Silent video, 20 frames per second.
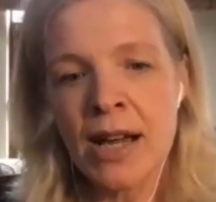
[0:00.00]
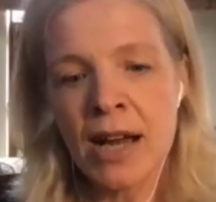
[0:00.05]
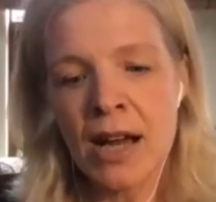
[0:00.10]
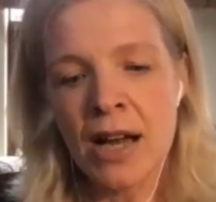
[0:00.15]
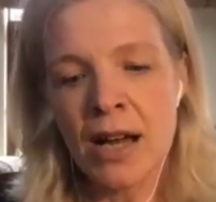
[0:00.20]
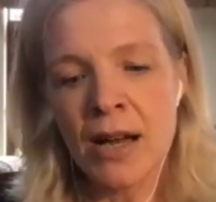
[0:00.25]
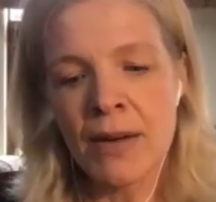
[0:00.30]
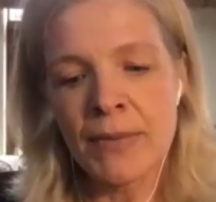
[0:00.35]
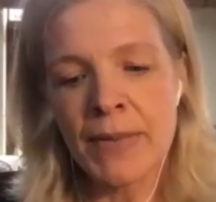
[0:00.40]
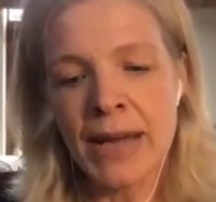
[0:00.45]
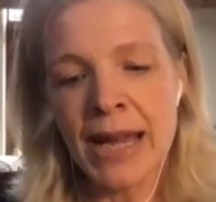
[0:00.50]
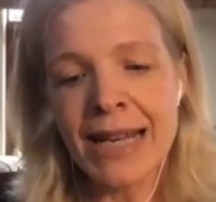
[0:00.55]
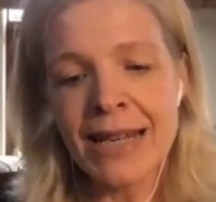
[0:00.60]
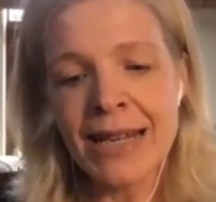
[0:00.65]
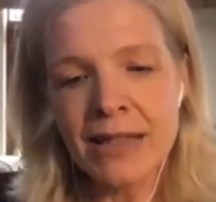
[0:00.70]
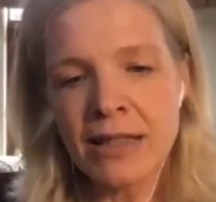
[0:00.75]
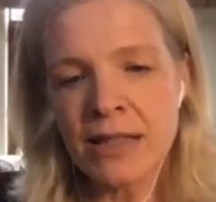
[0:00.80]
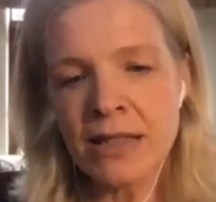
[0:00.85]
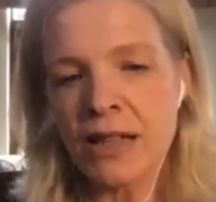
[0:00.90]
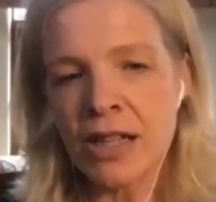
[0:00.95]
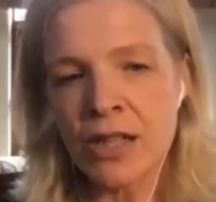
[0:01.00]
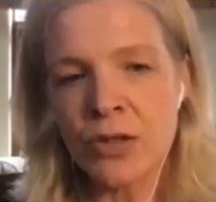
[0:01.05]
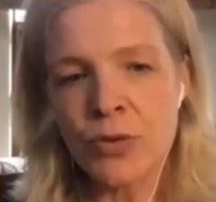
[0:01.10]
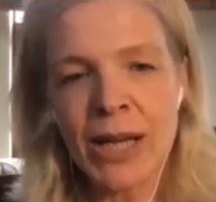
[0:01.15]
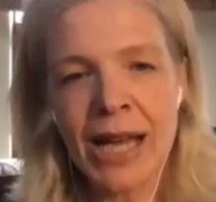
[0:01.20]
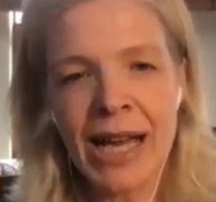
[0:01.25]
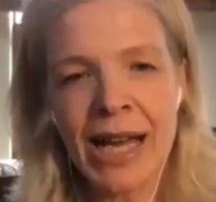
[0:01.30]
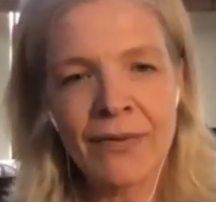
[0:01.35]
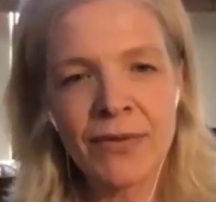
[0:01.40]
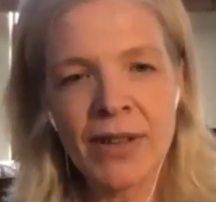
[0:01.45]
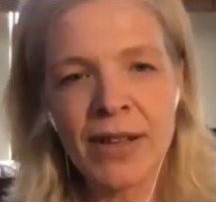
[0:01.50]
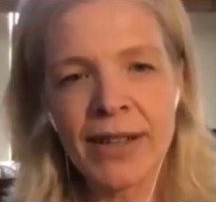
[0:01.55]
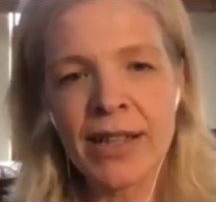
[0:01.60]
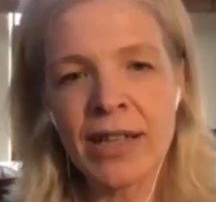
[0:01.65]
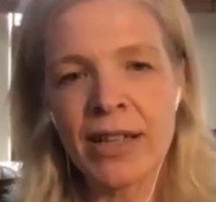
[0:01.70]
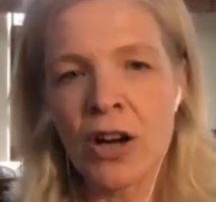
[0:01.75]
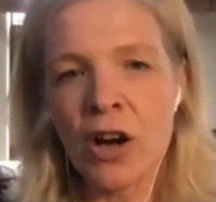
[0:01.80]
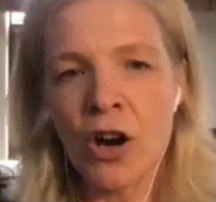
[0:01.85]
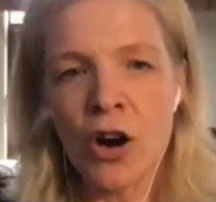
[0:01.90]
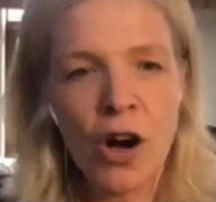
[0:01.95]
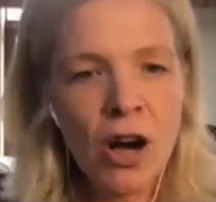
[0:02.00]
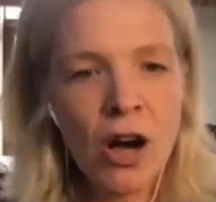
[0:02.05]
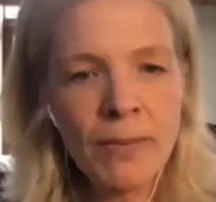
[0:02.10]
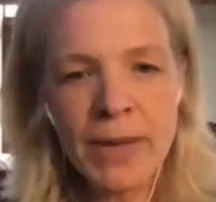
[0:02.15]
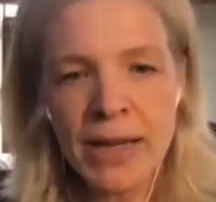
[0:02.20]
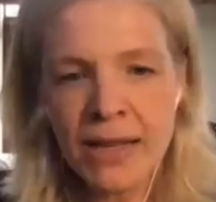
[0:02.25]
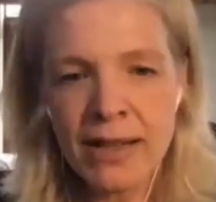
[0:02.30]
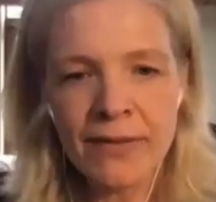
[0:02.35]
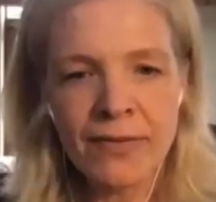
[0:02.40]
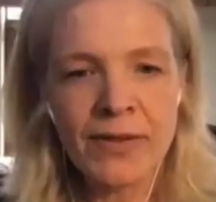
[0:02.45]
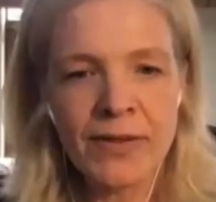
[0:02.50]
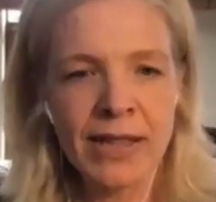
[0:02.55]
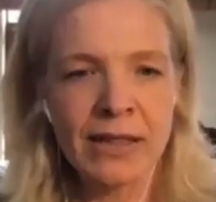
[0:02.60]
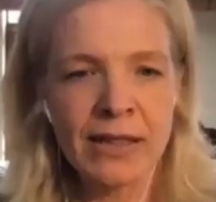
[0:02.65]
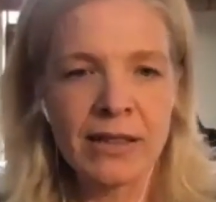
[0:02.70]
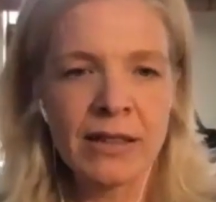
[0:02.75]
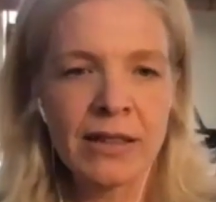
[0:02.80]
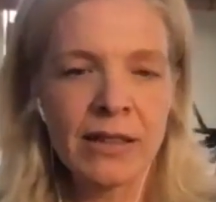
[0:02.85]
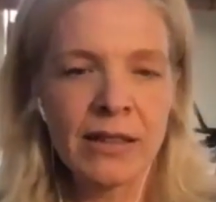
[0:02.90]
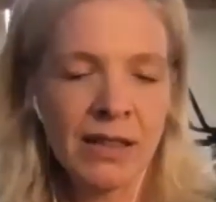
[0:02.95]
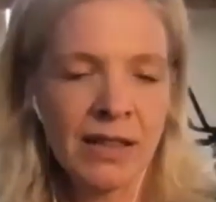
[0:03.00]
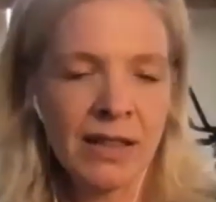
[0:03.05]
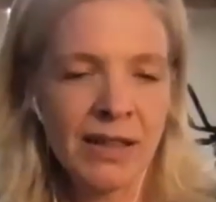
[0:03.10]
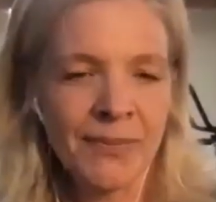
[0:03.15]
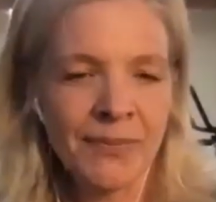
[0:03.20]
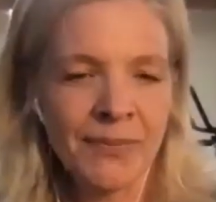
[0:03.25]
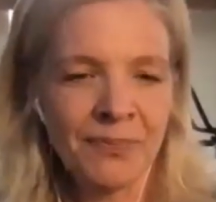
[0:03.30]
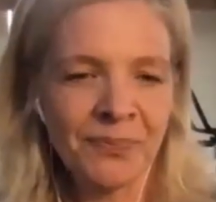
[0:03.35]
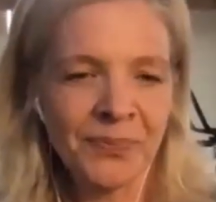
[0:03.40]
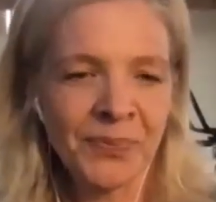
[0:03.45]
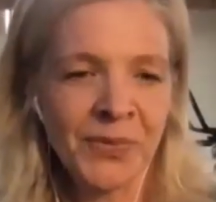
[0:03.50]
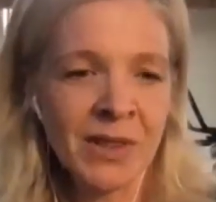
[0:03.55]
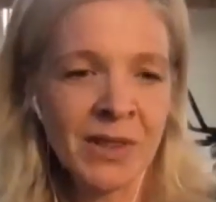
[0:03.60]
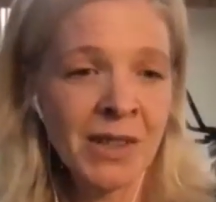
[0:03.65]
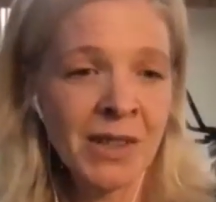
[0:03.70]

um, inside we have like an army of little um,